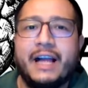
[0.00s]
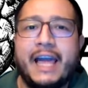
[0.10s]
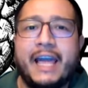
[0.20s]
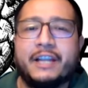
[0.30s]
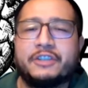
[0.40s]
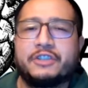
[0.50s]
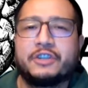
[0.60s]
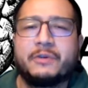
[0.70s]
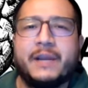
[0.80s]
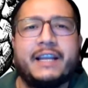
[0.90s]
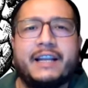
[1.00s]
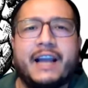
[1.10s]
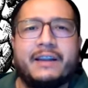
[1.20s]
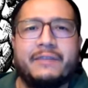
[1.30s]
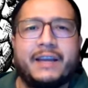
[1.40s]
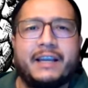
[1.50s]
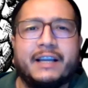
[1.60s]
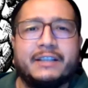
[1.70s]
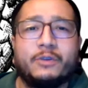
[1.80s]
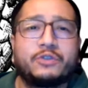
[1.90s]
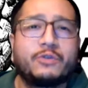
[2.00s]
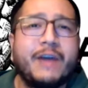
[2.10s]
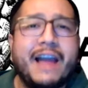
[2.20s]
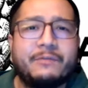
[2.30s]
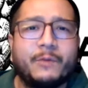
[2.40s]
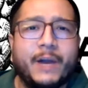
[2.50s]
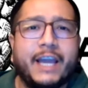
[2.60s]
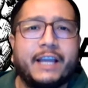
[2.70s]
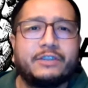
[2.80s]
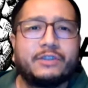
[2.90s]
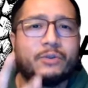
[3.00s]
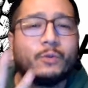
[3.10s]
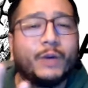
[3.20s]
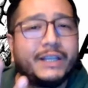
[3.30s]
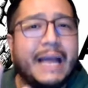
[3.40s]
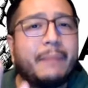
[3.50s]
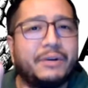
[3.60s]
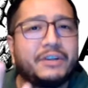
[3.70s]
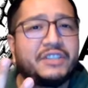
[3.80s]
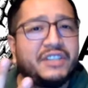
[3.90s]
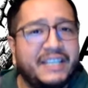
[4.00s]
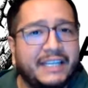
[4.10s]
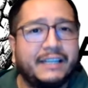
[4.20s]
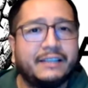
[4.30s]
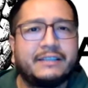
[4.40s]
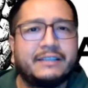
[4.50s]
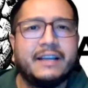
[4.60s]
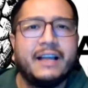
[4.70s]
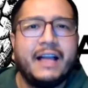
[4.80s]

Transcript: and it should create kind of a little driveway to what that person needs.